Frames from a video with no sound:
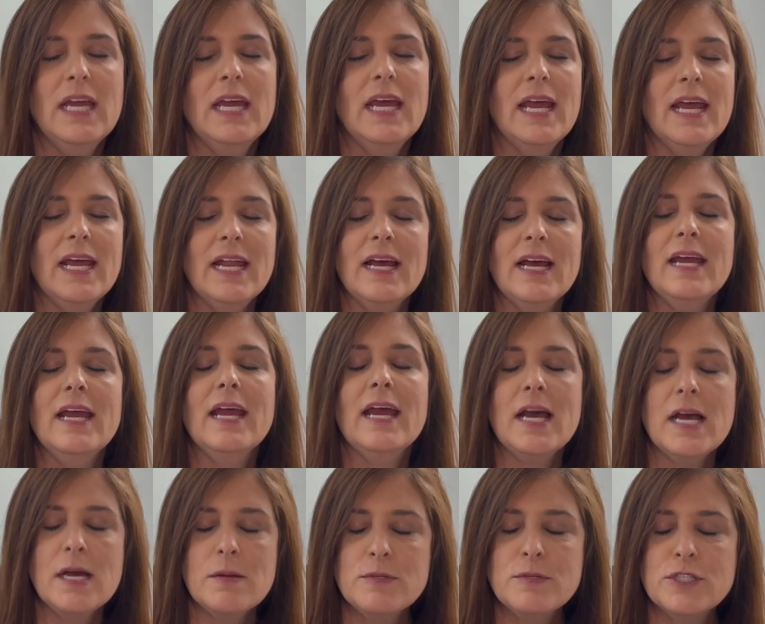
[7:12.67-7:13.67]
and I
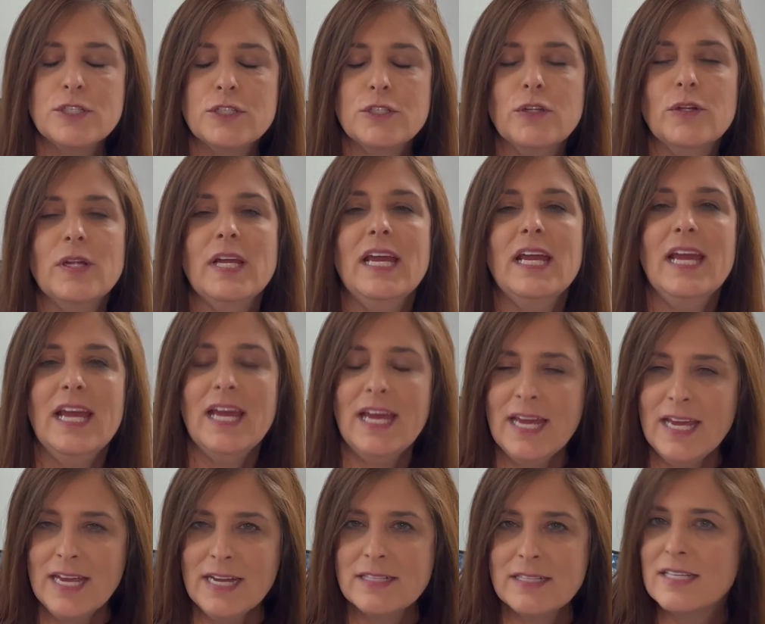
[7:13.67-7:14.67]
absolutely
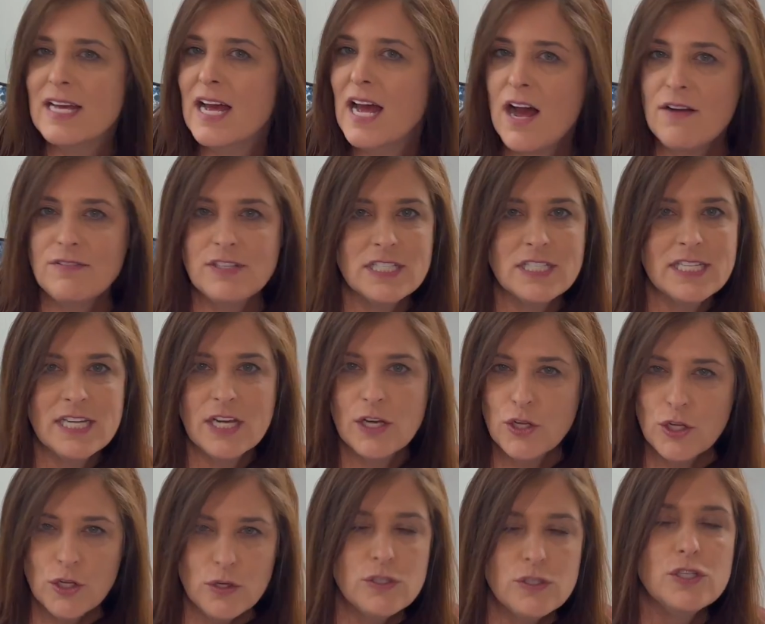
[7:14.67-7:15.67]
hate to have to tell
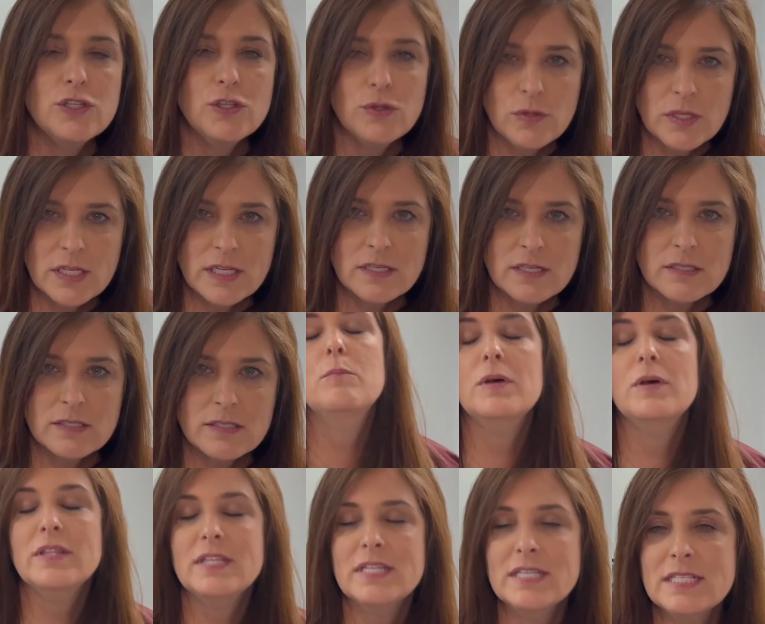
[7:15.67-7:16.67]
you to do this,
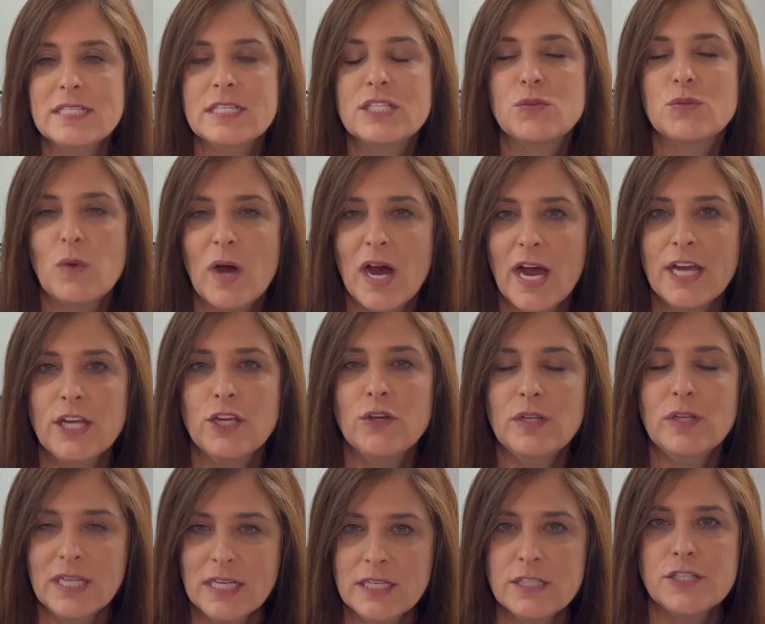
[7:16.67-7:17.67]
but this is why you
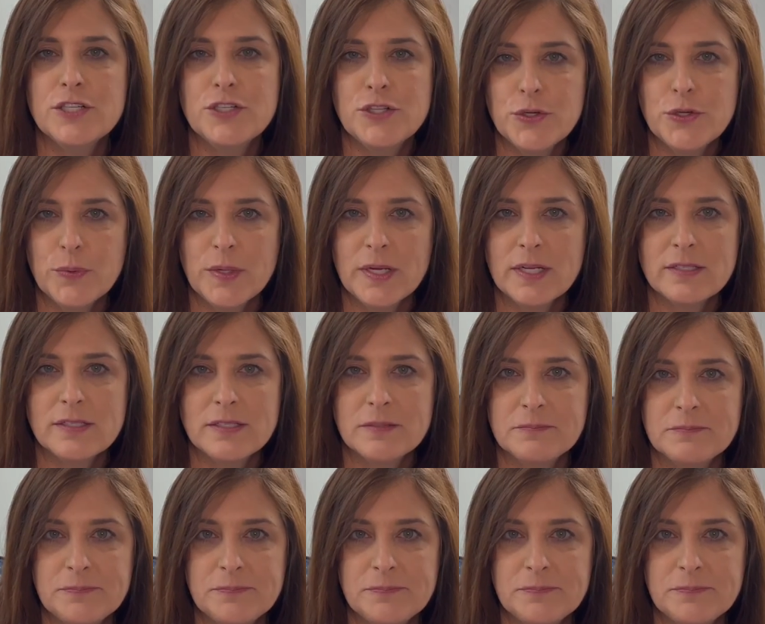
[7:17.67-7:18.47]
need to do it.